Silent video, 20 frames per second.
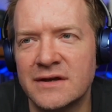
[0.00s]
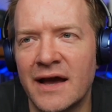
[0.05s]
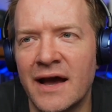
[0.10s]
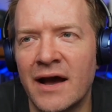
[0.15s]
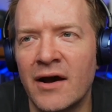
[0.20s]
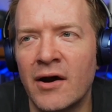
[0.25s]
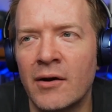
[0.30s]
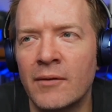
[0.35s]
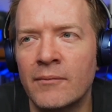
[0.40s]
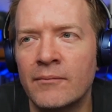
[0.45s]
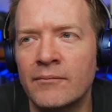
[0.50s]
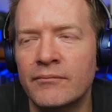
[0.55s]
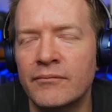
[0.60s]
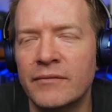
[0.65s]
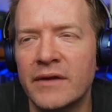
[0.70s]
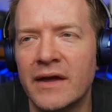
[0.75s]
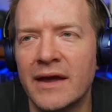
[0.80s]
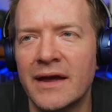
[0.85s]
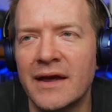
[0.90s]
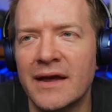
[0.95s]

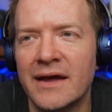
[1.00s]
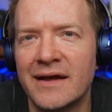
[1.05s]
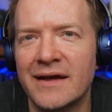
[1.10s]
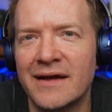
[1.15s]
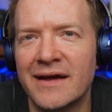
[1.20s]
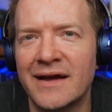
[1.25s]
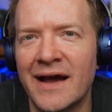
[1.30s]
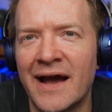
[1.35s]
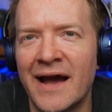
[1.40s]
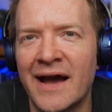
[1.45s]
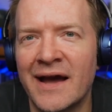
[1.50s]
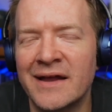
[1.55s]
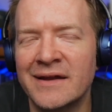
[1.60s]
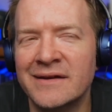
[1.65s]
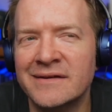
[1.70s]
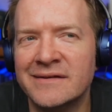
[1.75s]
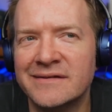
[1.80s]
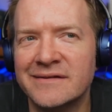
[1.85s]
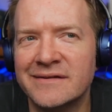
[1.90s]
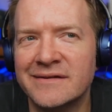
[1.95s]

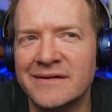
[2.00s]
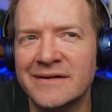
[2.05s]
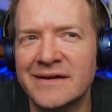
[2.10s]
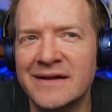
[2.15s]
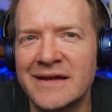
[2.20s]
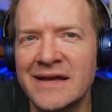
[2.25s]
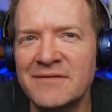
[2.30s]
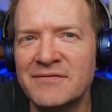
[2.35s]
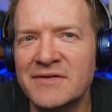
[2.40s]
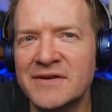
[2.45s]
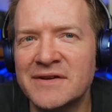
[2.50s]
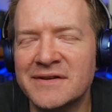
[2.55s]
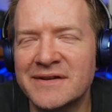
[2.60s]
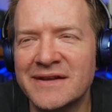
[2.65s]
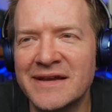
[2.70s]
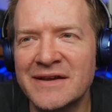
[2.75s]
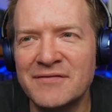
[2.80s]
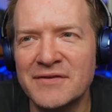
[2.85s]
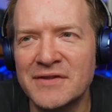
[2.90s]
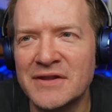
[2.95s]
And even
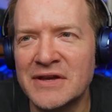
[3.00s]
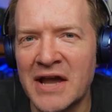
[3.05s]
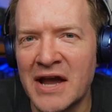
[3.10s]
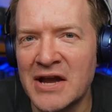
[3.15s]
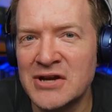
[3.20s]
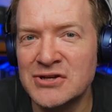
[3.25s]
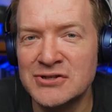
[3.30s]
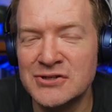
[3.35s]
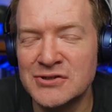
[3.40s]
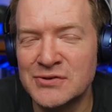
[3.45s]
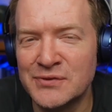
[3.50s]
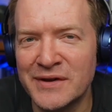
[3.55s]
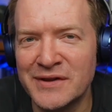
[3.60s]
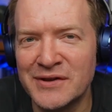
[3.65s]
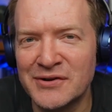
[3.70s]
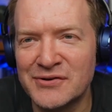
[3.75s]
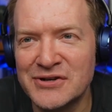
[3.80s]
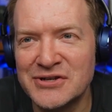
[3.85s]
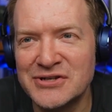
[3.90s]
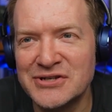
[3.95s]
the occasions when the
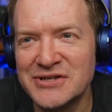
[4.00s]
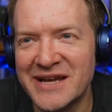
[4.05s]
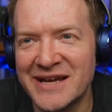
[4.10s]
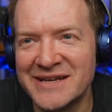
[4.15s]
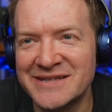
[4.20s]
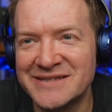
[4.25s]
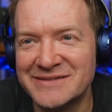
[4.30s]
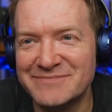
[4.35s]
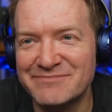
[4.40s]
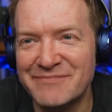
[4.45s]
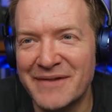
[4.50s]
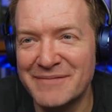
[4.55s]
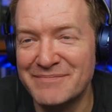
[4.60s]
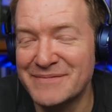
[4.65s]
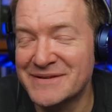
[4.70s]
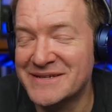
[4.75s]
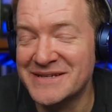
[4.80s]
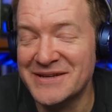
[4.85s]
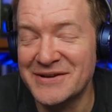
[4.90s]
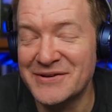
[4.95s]
Christian guest maybe
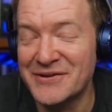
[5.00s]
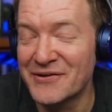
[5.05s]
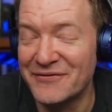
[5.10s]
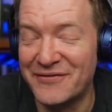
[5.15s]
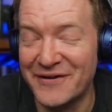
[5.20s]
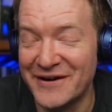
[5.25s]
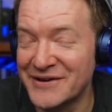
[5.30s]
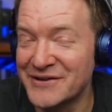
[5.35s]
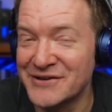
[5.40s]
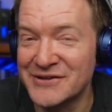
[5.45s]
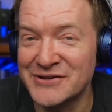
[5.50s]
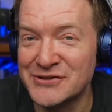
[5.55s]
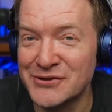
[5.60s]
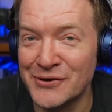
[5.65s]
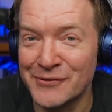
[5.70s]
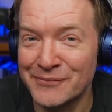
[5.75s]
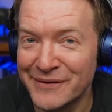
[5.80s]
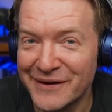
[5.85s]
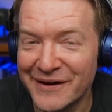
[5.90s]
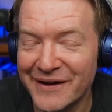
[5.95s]
did a not very good job